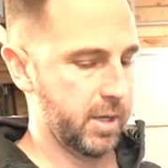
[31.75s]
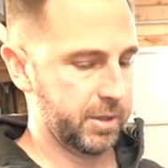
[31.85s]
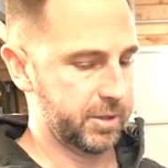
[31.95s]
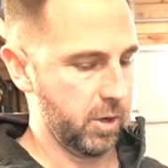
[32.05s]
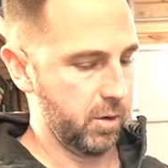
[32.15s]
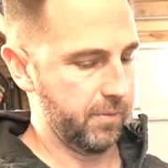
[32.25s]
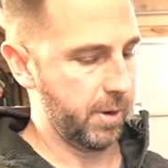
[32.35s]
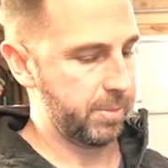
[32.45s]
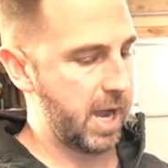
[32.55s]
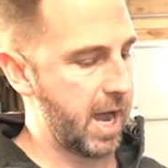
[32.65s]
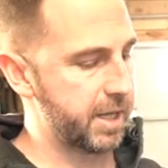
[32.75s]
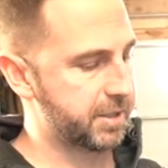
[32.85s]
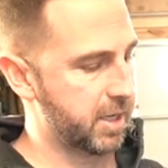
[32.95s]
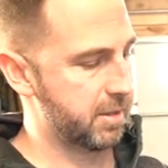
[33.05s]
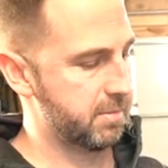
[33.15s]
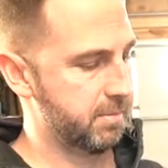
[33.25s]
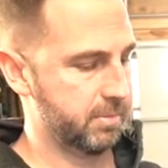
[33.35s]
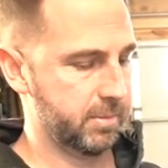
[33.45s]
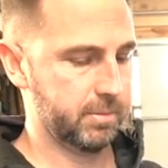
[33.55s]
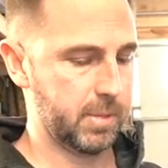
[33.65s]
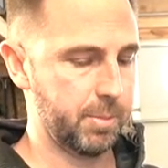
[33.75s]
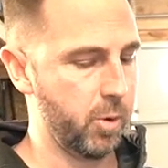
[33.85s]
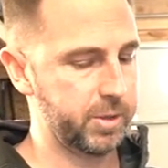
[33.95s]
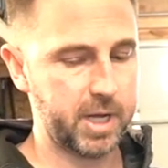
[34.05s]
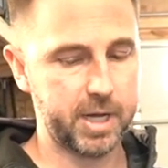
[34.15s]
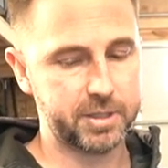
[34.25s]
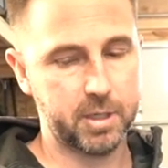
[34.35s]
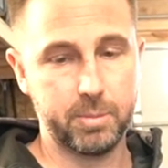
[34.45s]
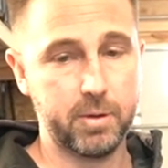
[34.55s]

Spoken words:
So if I'm casting, I'm always casting a